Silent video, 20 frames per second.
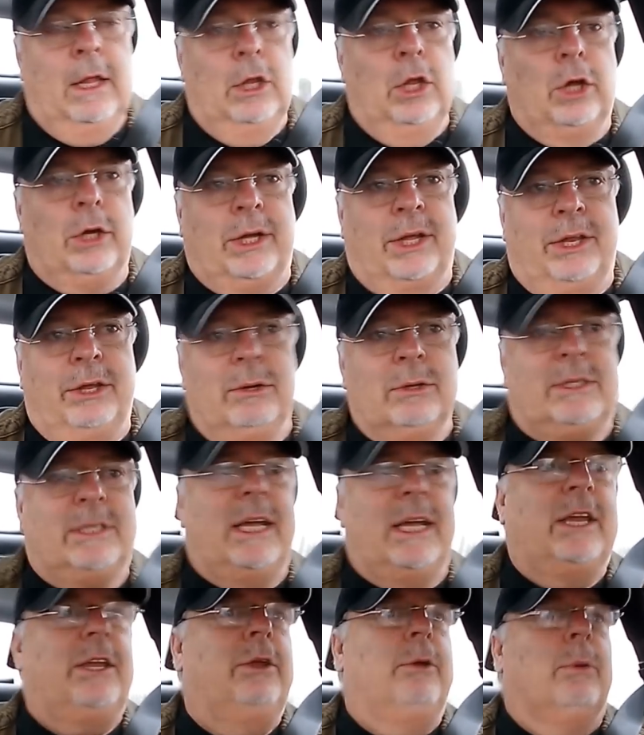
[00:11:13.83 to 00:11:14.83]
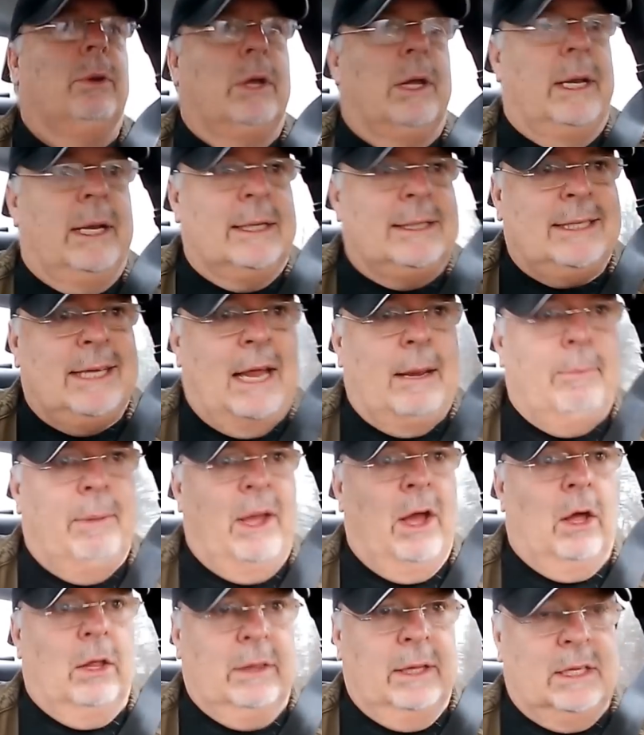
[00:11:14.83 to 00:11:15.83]
Look, you said you were going to send
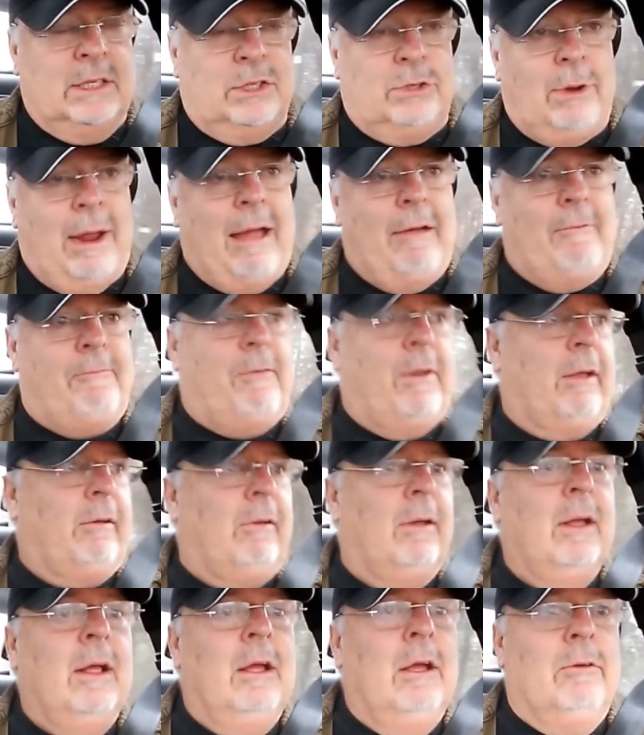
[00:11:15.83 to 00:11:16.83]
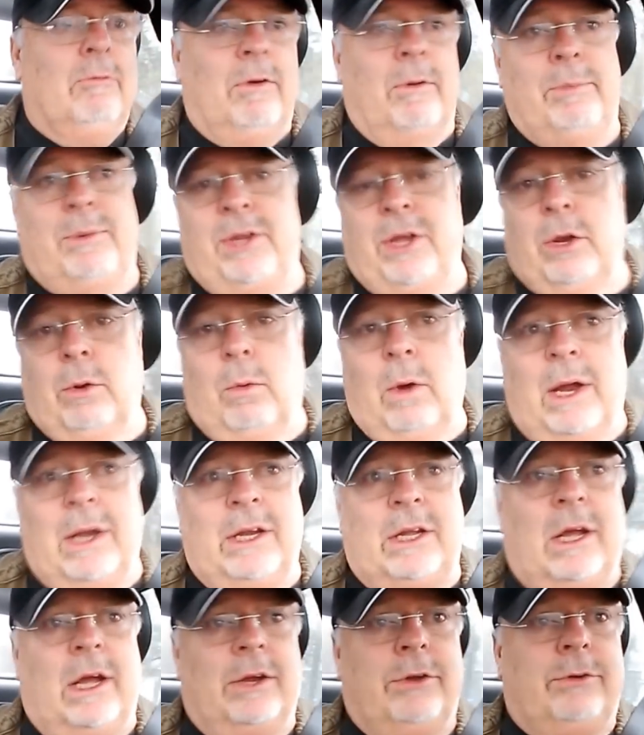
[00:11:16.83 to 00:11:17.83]
me all this traffic from tier
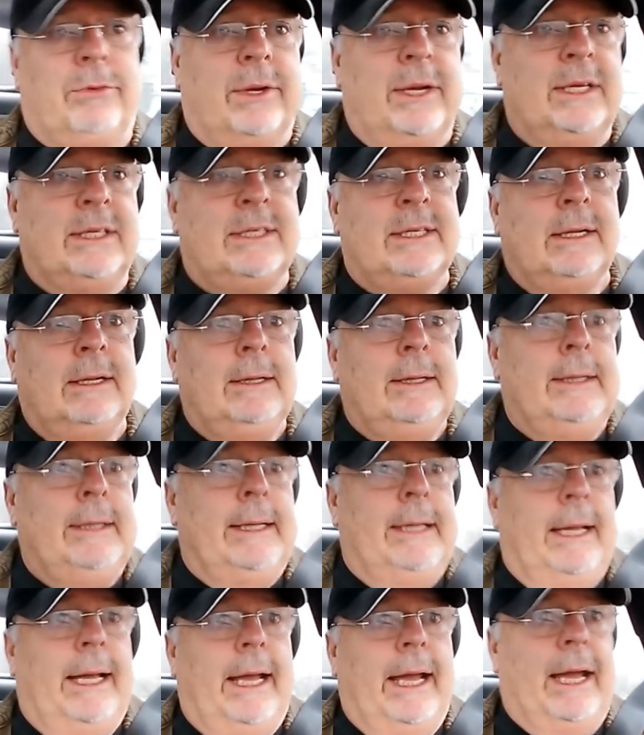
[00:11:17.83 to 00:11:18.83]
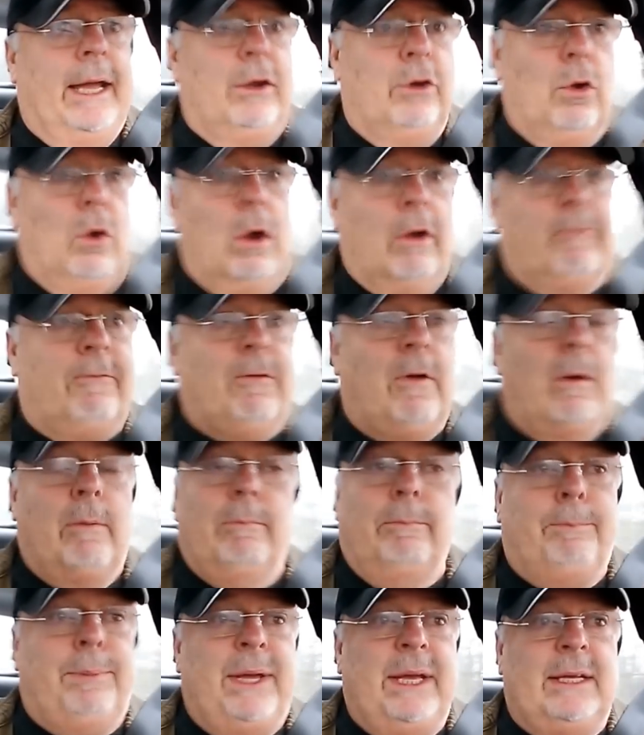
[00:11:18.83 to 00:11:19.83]
1 countries or
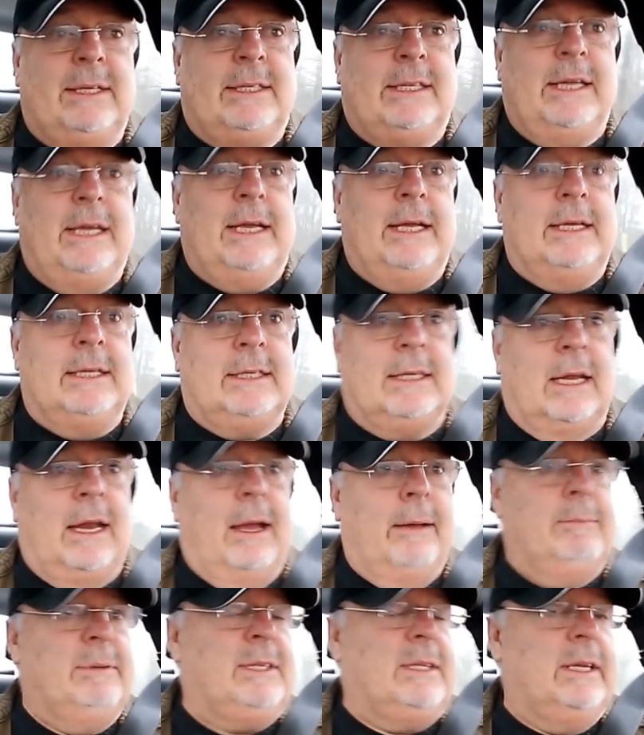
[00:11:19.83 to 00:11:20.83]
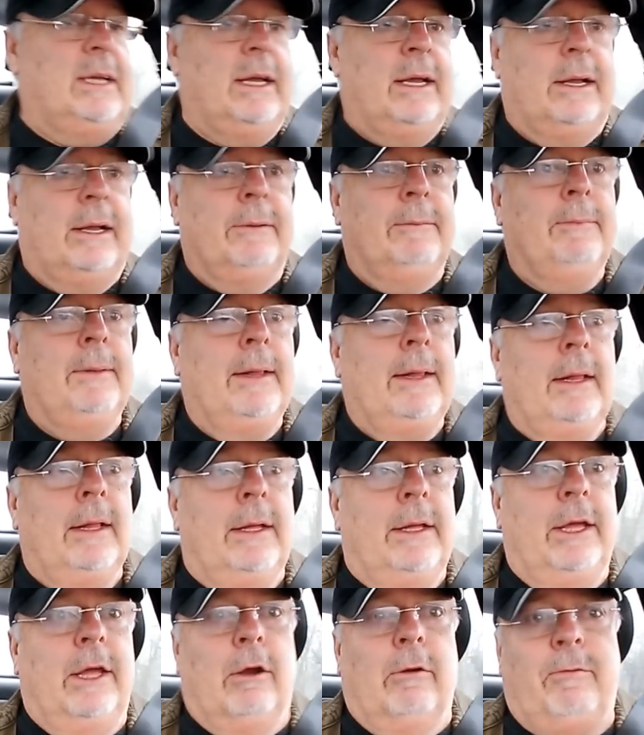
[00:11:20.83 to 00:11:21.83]
from PCs, and I'm seeing
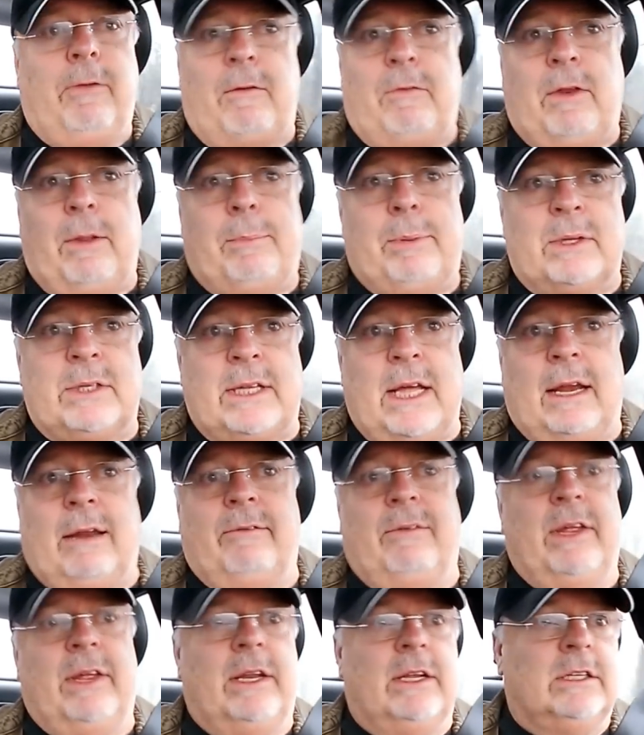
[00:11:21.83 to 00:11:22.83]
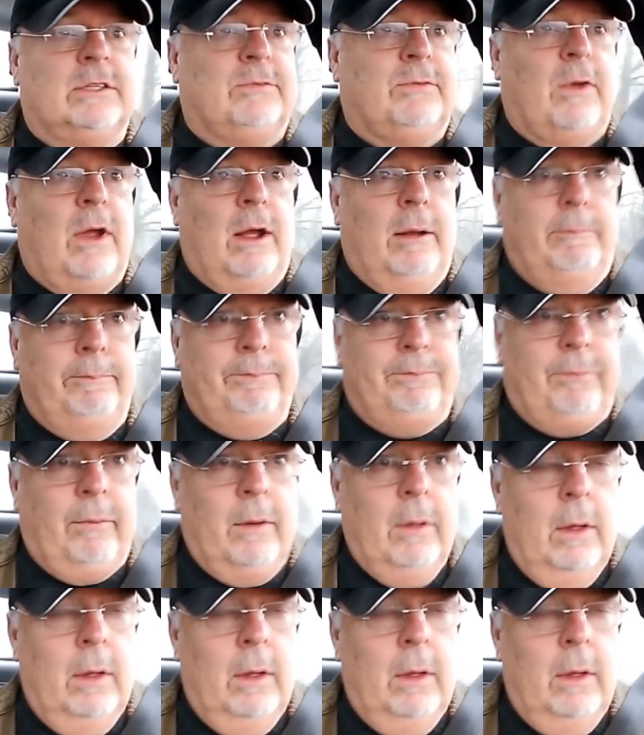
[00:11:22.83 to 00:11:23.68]
50% of it is from